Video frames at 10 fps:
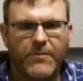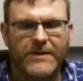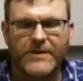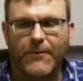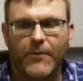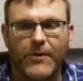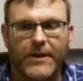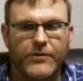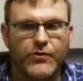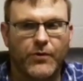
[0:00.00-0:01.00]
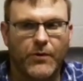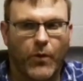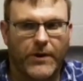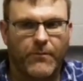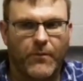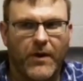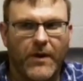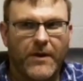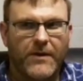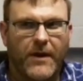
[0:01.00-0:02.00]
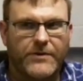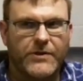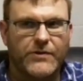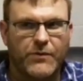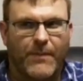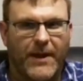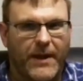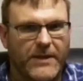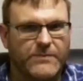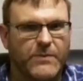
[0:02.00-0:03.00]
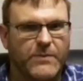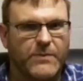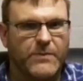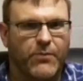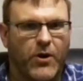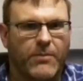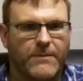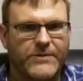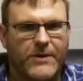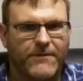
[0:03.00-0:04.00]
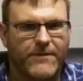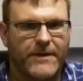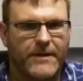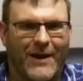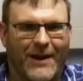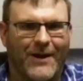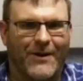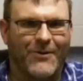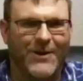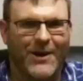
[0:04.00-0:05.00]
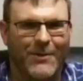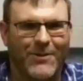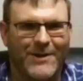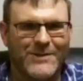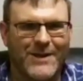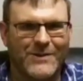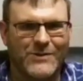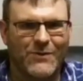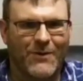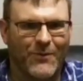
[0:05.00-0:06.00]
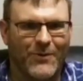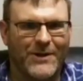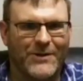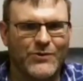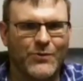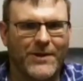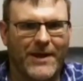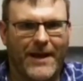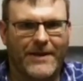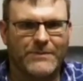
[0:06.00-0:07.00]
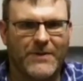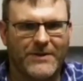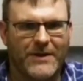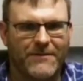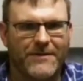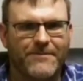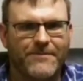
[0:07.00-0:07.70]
because I really enjoy working, not just with my hands, but problem solving. I kind of look at airplanes as, so I really enjoy that aspect of